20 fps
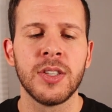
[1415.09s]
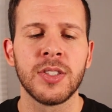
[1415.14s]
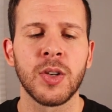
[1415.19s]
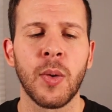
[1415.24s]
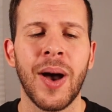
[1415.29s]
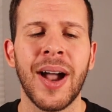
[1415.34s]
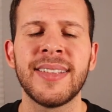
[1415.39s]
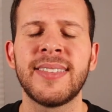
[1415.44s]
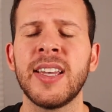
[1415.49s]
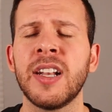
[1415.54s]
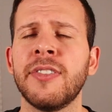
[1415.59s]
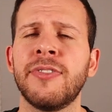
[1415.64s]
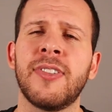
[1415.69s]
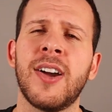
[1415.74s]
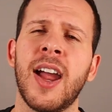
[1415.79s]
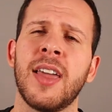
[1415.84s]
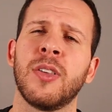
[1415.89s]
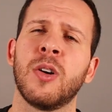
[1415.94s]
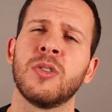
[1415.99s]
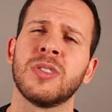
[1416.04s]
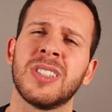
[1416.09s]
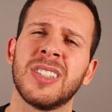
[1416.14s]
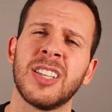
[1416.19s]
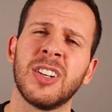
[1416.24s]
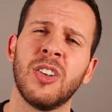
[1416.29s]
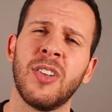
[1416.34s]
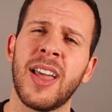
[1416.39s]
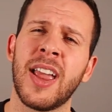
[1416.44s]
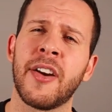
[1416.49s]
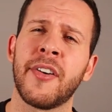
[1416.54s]
So identify those
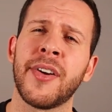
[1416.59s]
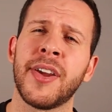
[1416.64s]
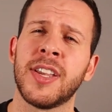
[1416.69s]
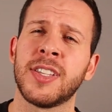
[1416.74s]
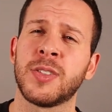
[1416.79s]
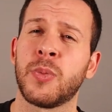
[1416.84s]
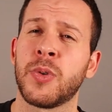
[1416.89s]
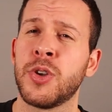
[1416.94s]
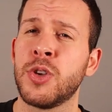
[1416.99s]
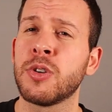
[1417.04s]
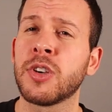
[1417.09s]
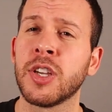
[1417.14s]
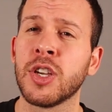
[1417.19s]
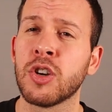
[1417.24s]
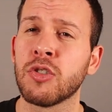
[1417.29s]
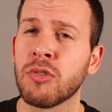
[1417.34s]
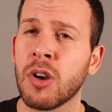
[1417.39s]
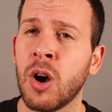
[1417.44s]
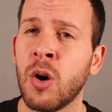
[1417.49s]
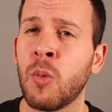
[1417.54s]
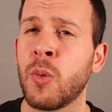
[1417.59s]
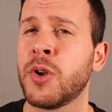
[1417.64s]
little areas where you can grow,